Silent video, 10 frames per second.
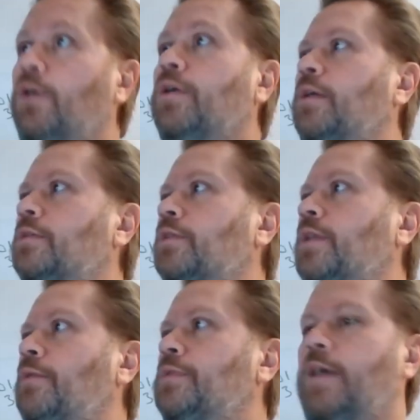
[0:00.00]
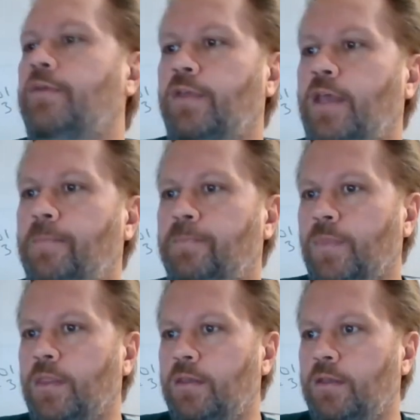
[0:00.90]
Okay, so that was that for that.
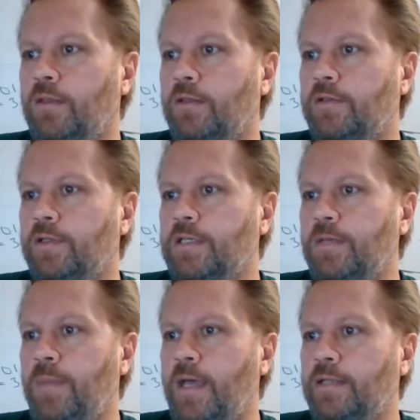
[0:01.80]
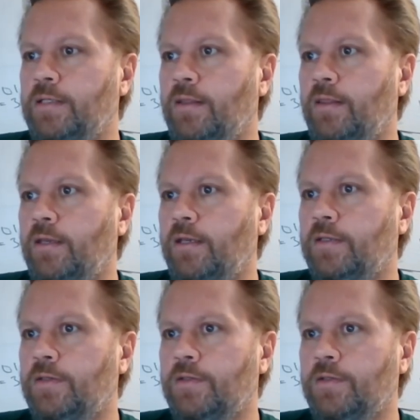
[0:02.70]
So let's come back to
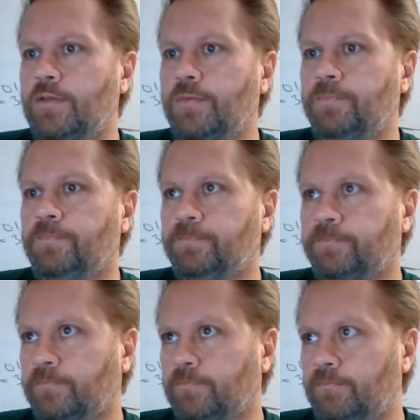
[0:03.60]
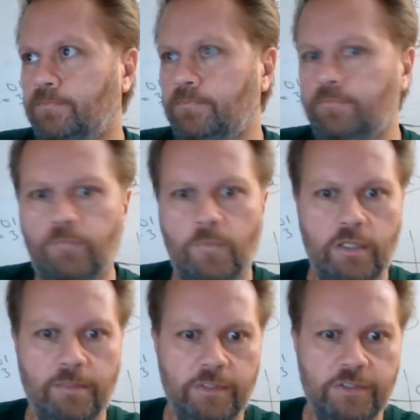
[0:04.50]
this.
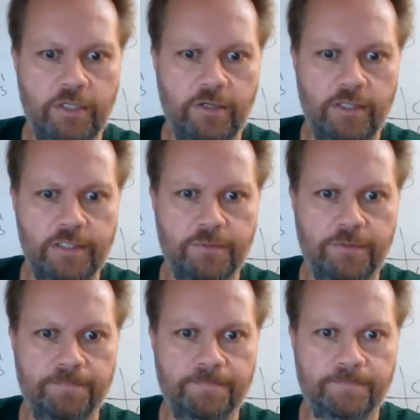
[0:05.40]
Let me share this one.